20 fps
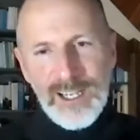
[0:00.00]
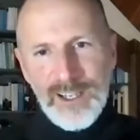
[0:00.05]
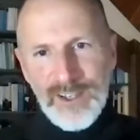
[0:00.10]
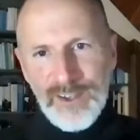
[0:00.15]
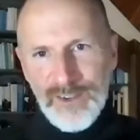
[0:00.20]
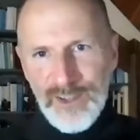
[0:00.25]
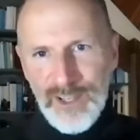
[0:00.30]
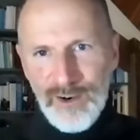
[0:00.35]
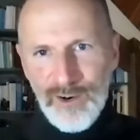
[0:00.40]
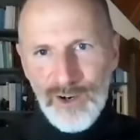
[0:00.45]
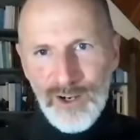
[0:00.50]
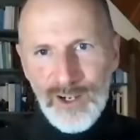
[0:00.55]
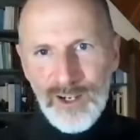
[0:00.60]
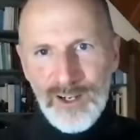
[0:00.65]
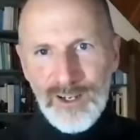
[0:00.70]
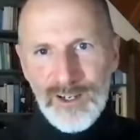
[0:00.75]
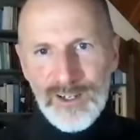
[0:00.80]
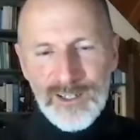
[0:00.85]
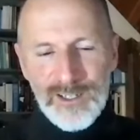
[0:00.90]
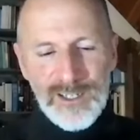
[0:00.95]
there
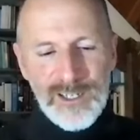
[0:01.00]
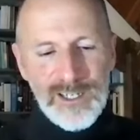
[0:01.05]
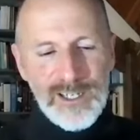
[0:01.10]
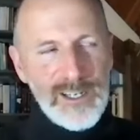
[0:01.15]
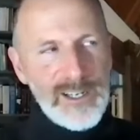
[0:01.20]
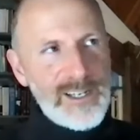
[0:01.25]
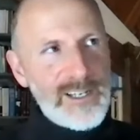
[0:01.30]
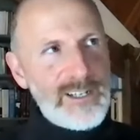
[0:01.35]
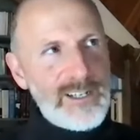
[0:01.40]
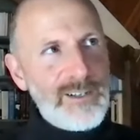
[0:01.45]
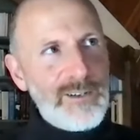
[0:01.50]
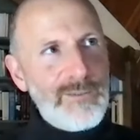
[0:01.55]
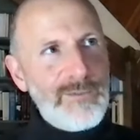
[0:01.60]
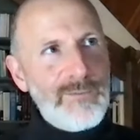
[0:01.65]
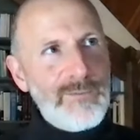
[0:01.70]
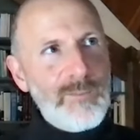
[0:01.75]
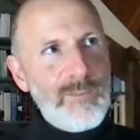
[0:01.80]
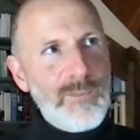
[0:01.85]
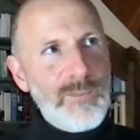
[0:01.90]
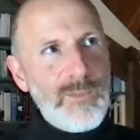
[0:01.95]
are kind of,
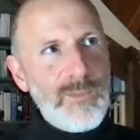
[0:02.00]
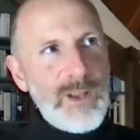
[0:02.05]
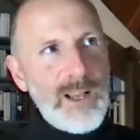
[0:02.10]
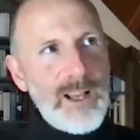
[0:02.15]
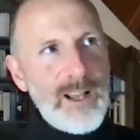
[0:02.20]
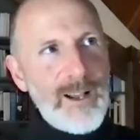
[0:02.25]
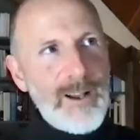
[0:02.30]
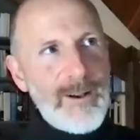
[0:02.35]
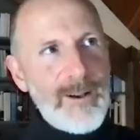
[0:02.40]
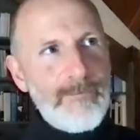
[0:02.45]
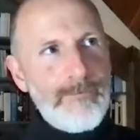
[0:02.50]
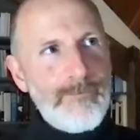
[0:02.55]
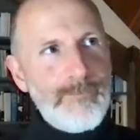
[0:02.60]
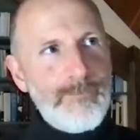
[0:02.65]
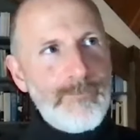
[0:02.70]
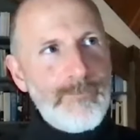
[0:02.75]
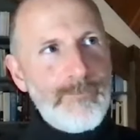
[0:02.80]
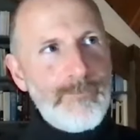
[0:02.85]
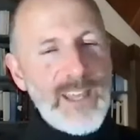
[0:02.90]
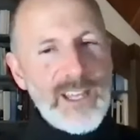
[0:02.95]
um,
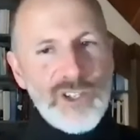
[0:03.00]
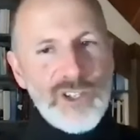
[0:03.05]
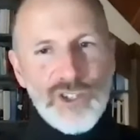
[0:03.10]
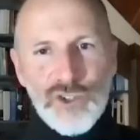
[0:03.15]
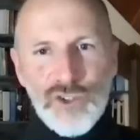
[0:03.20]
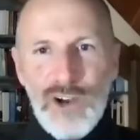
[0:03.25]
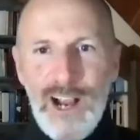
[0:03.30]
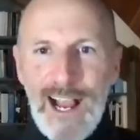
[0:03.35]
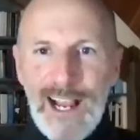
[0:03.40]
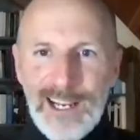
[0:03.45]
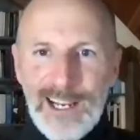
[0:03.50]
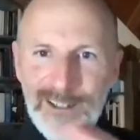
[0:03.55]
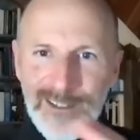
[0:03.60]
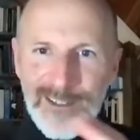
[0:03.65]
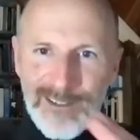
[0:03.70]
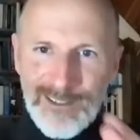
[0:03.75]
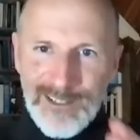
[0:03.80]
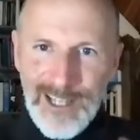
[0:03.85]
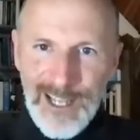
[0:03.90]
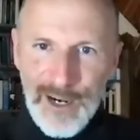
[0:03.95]
they track
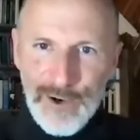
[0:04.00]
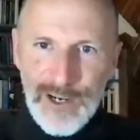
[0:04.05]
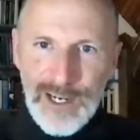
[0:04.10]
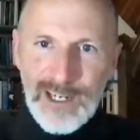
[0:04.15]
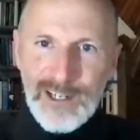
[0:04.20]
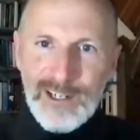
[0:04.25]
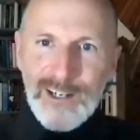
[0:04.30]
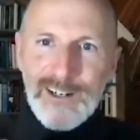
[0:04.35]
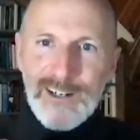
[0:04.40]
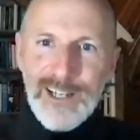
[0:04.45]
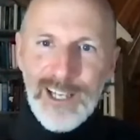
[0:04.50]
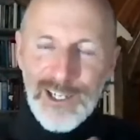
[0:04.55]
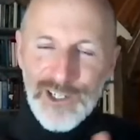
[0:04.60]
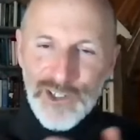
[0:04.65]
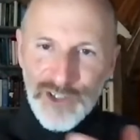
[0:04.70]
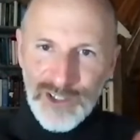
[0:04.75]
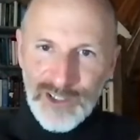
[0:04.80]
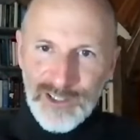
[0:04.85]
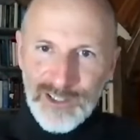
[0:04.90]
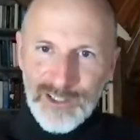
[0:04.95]
their
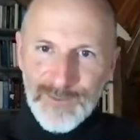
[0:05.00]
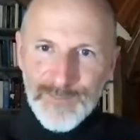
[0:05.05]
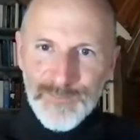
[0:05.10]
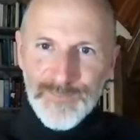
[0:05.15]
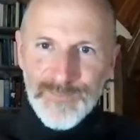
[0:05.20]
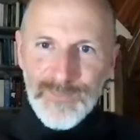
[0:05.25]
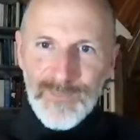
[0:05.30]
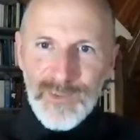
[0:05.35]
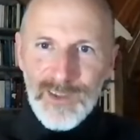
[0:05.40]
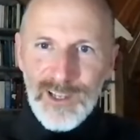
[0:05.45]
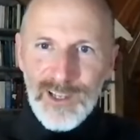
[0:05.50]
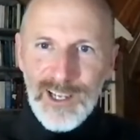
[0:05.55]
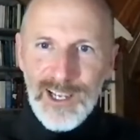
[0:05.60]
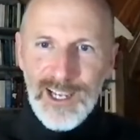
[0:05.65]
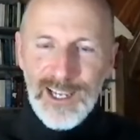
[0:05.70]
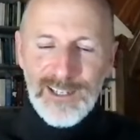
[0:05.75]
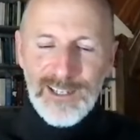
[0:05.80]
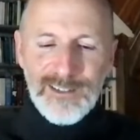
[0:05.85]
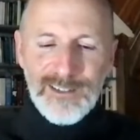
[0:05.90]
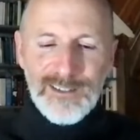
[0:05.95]
incarnations,
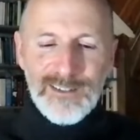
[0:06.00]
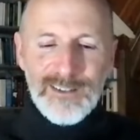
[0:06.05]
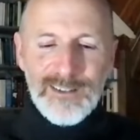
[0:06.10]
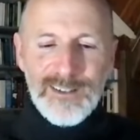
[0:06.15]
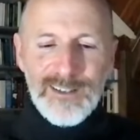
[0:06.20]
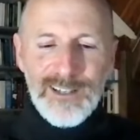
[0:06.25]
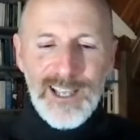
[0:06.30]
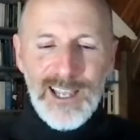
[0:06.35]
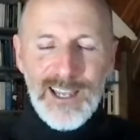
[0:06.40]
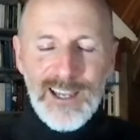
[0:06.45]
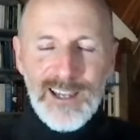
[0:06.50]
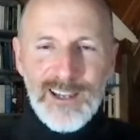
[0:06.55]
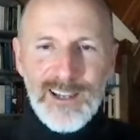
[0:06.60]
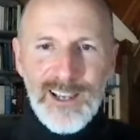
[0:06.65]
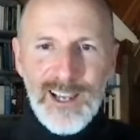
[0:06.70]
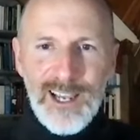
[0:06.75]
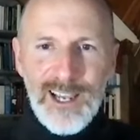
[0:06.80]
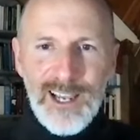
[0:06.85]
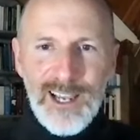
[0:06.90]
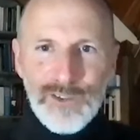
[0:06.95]
and they
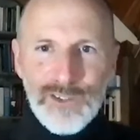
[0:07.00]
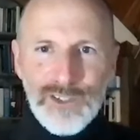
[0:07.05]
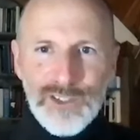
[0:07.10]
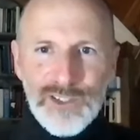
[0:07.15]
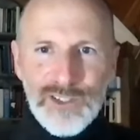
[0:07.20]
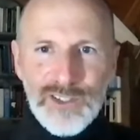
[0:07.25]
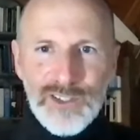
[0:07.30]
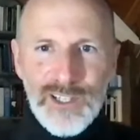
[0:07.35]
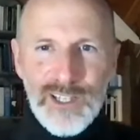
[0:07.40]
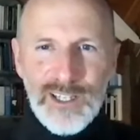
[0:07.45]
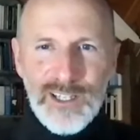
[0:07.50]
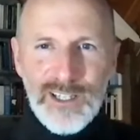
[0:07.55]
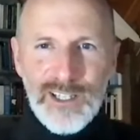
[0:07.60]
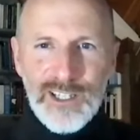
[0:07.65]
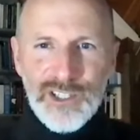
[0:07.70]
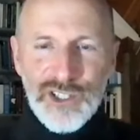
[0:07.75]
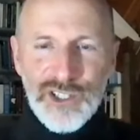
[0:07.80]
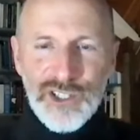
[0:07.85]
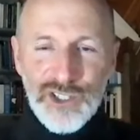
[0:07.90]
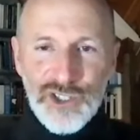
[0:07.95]
have a,
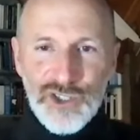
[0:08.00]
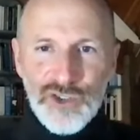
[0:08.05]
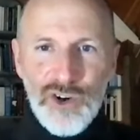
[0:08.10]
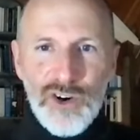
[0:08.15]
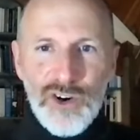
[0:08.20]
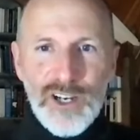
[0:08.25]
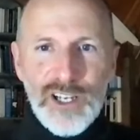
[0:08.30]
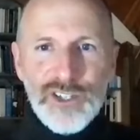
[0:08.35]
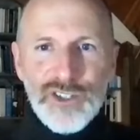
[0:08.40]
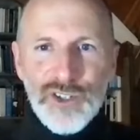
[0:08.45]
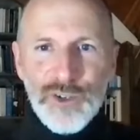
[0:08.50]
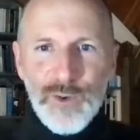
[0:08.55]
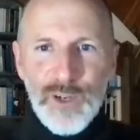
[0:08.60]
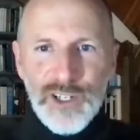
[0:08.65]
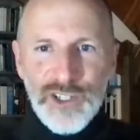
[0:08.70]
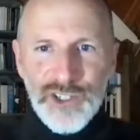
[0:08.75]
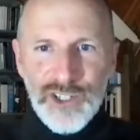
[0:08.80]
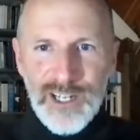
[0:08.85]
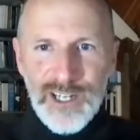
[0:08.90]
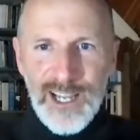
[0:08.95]
there's a strong
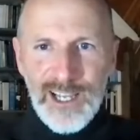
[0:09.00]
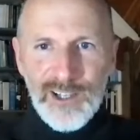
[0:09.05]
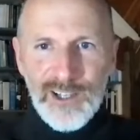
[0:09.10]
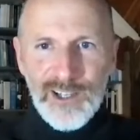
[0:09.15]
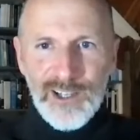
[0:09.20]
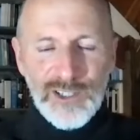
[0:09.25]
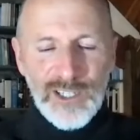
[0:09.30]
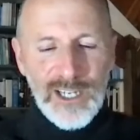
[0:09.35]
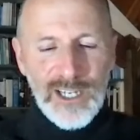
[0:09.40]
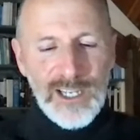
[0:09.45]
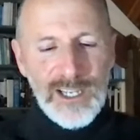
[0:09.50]
intuition held